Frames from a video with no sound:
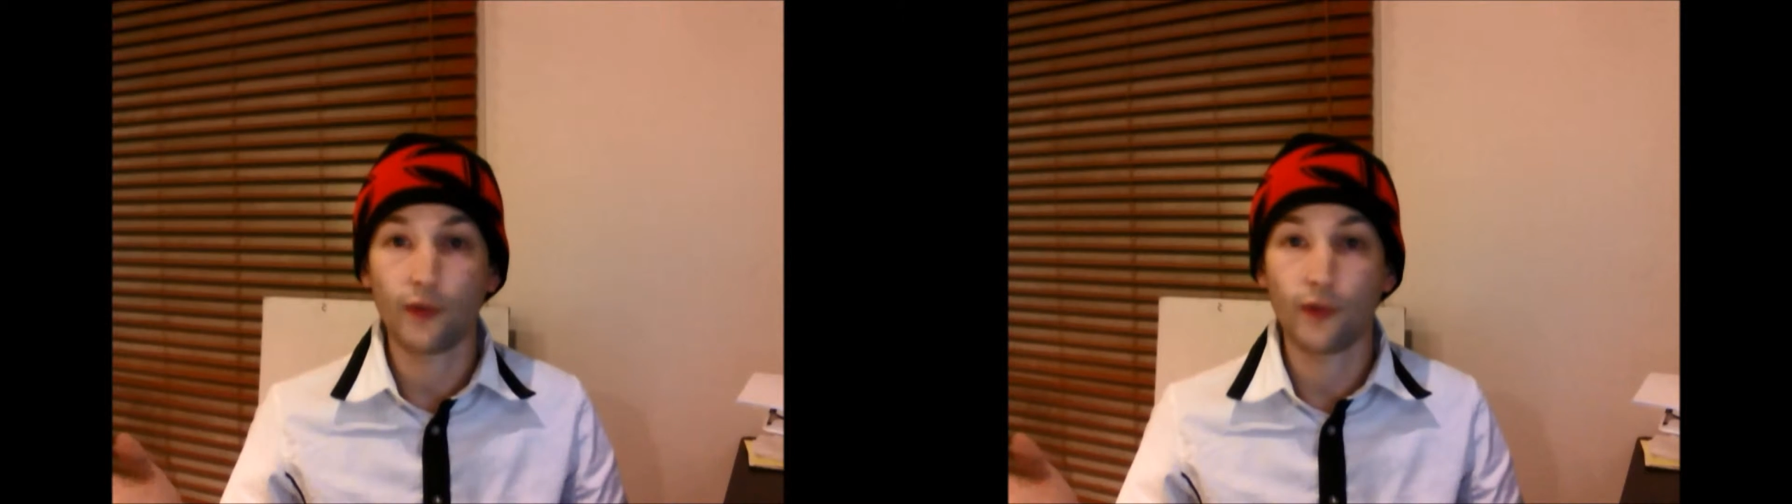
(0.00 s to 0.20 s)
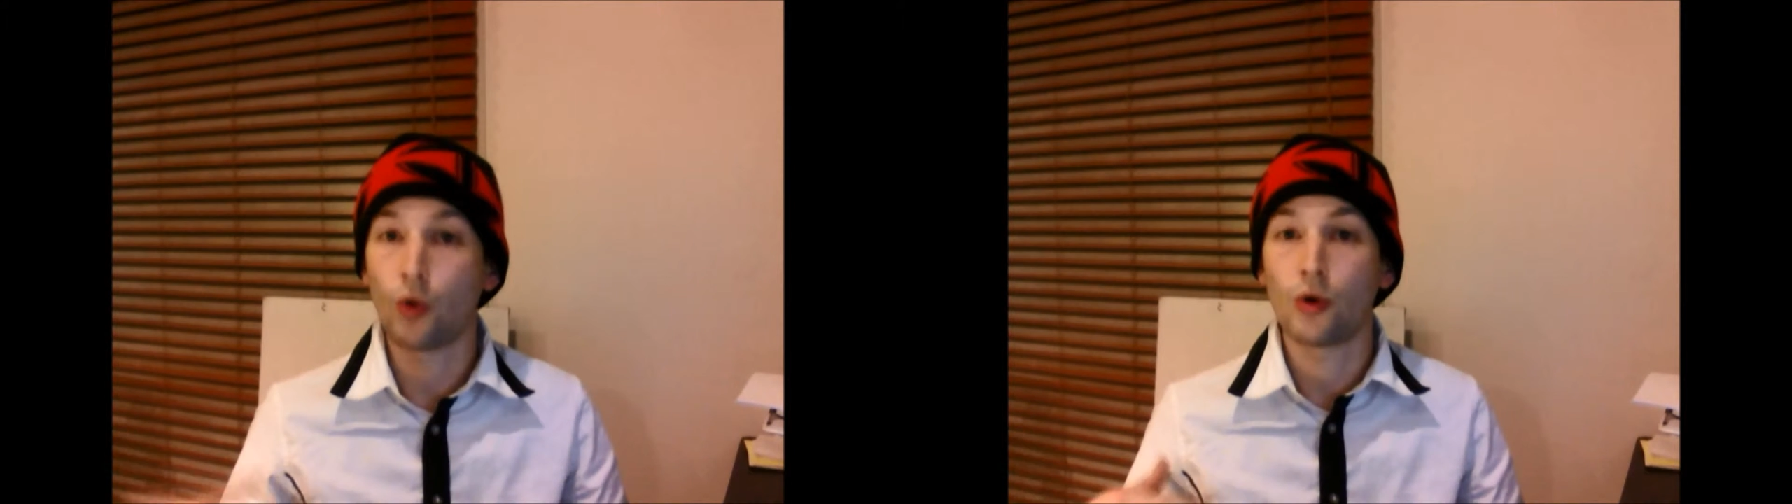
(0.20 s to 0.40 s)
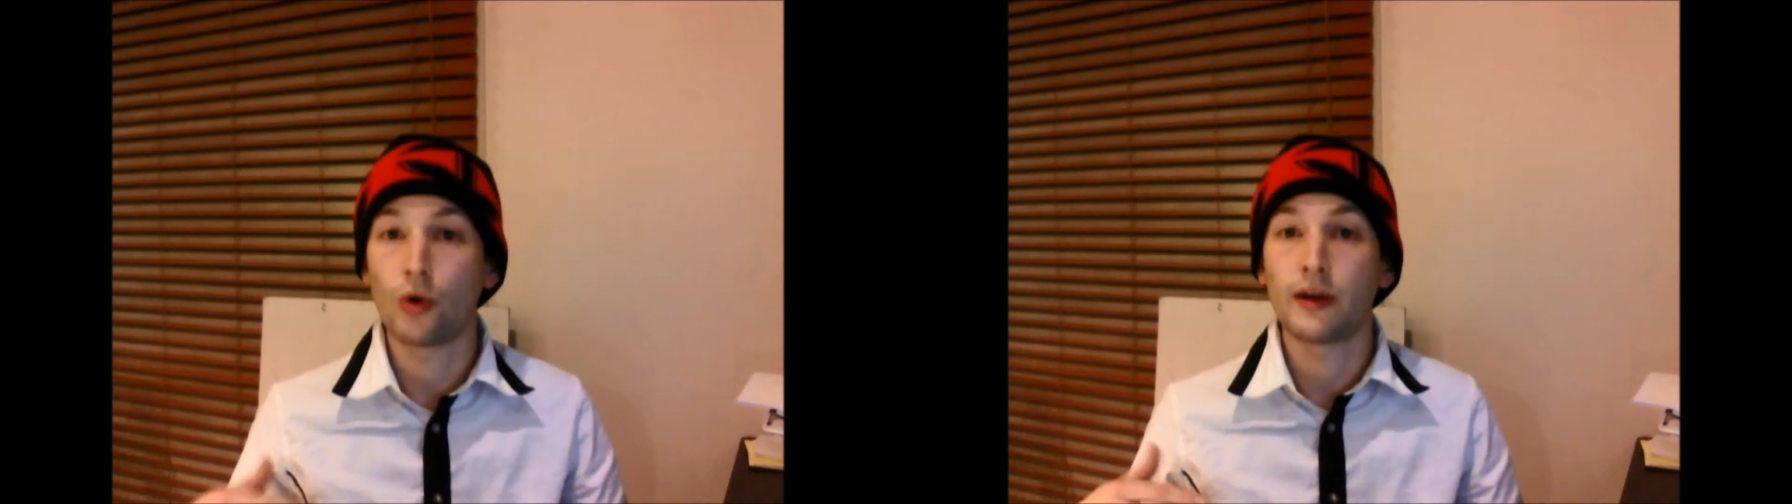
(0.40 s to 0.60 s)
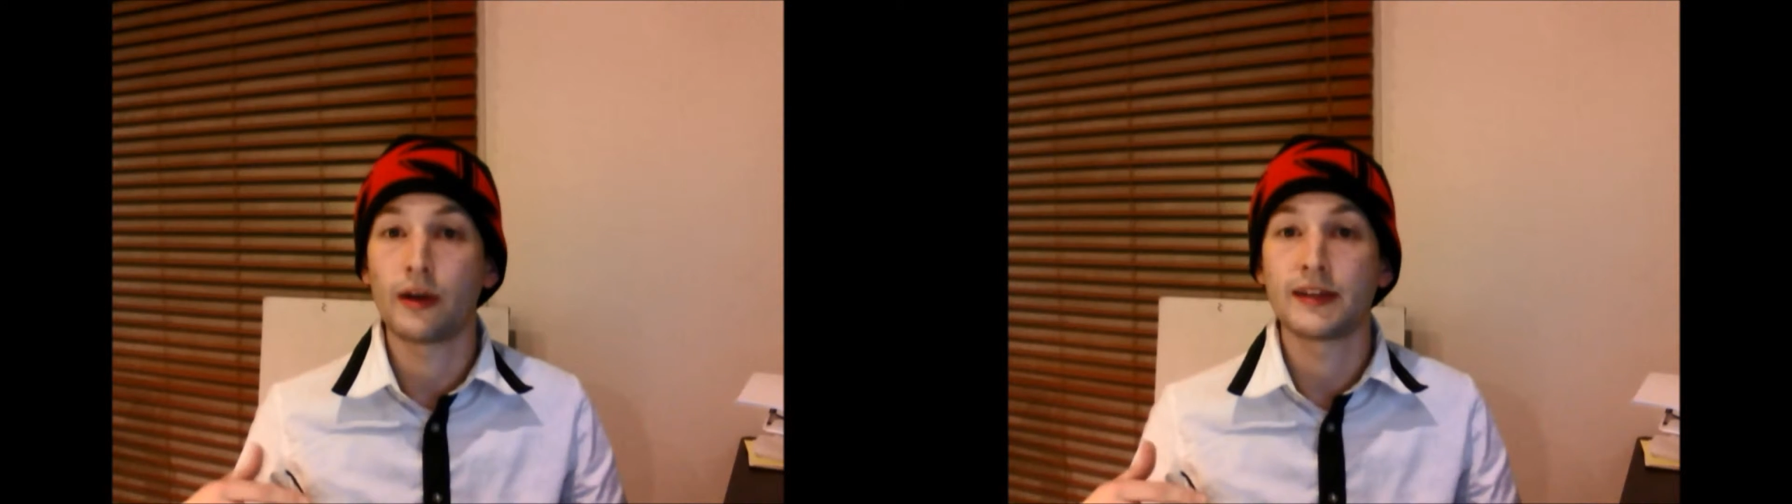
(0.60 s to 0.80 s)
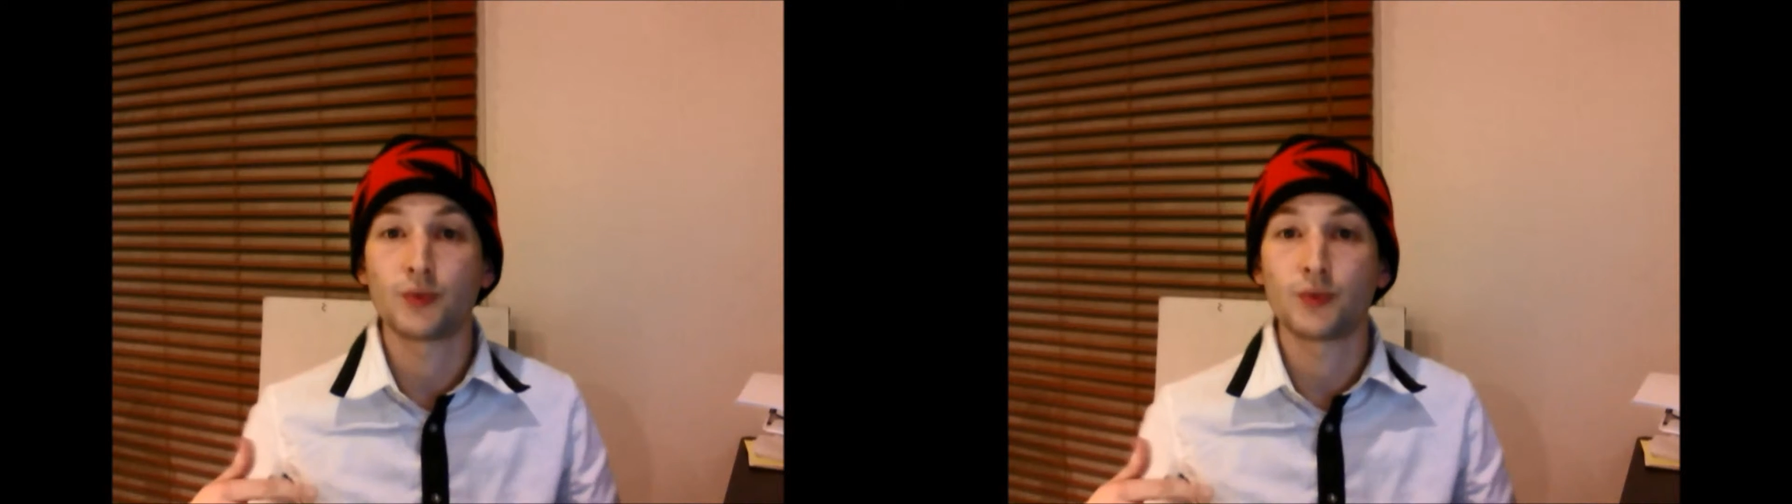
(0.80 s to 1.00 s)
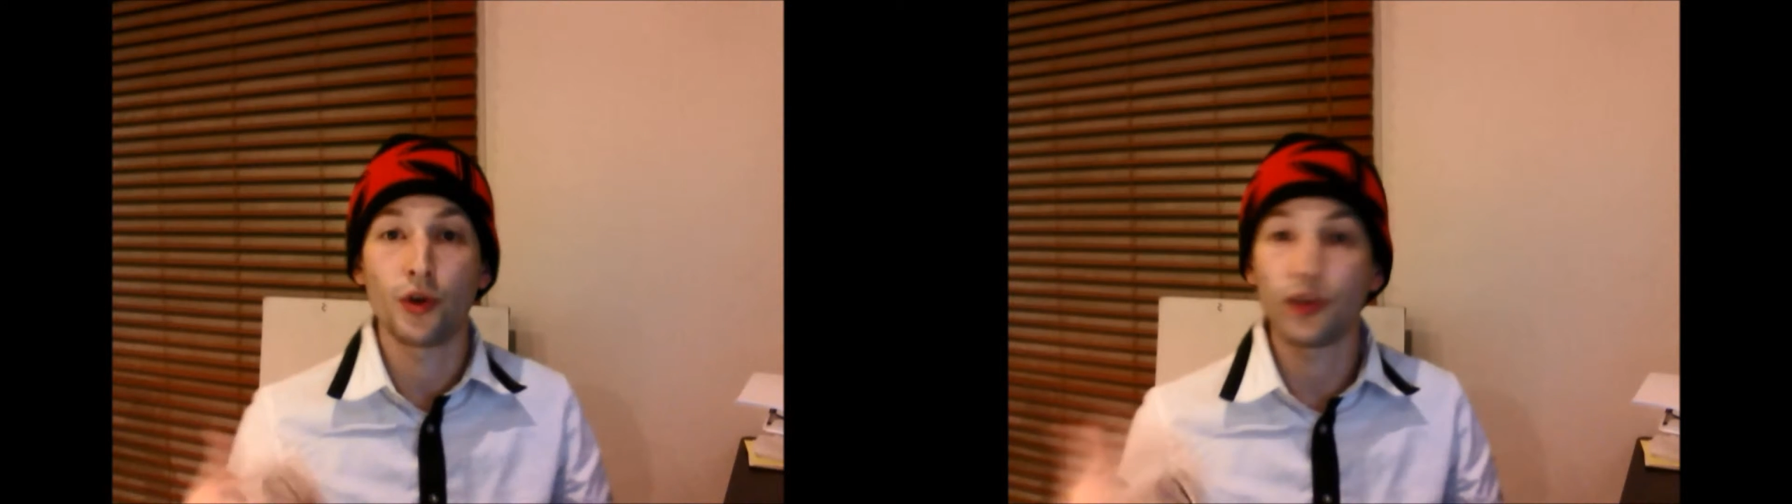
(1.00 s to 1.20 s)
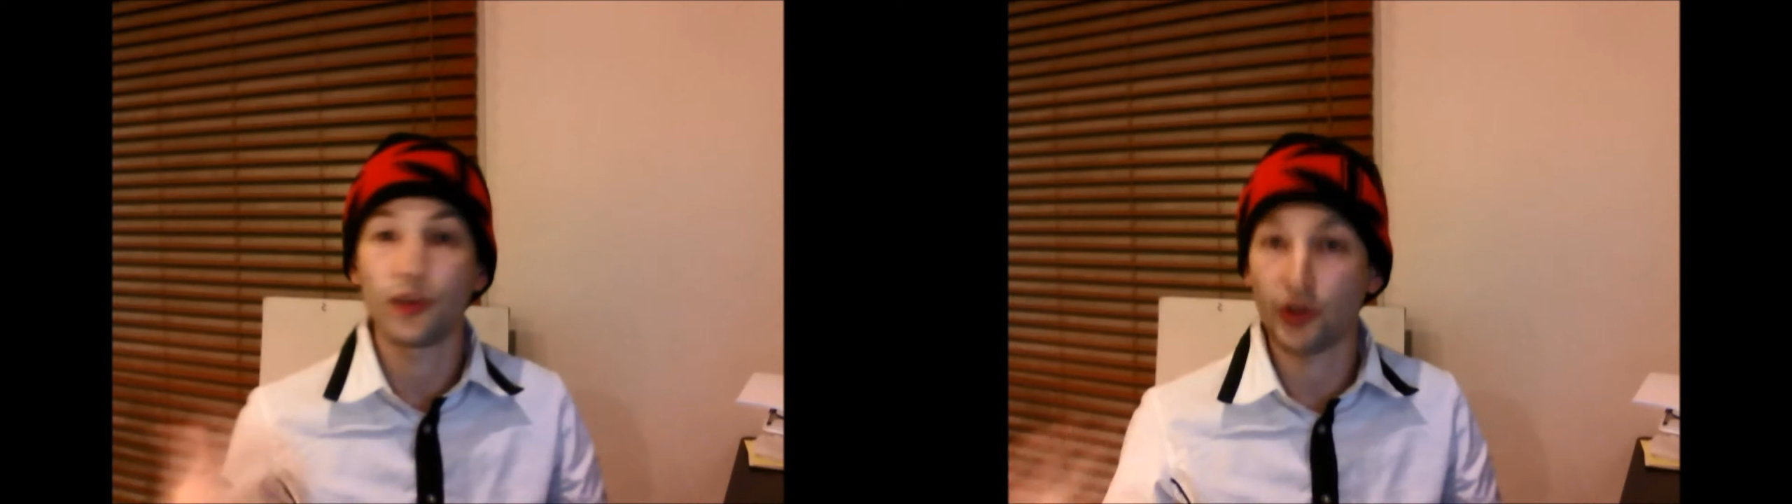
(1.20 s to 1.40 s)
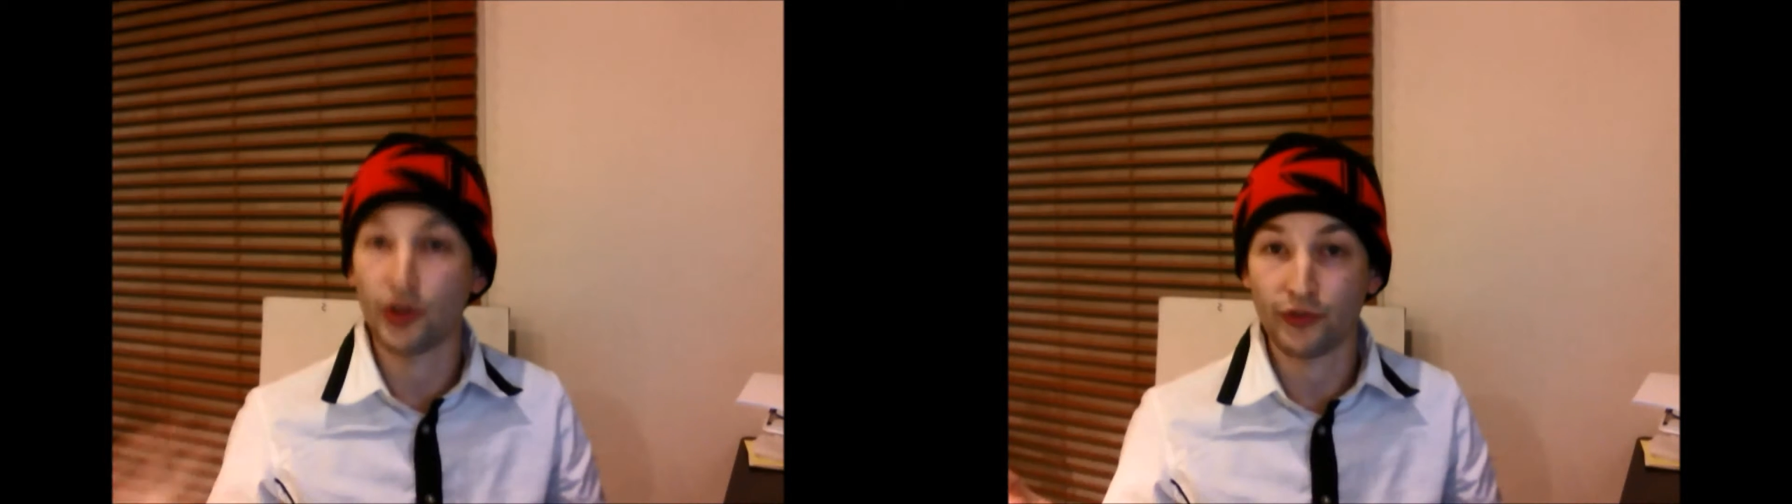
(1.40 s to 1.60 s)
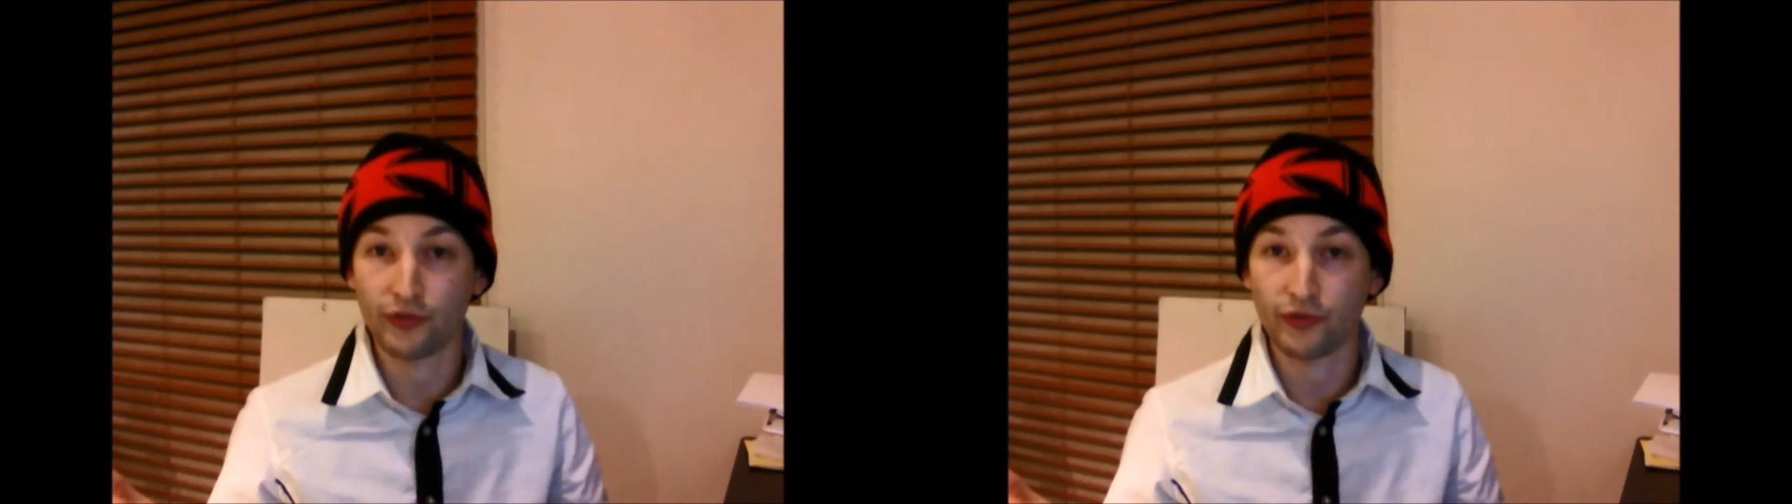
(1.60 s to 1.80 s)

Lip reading: or it's worth a lot of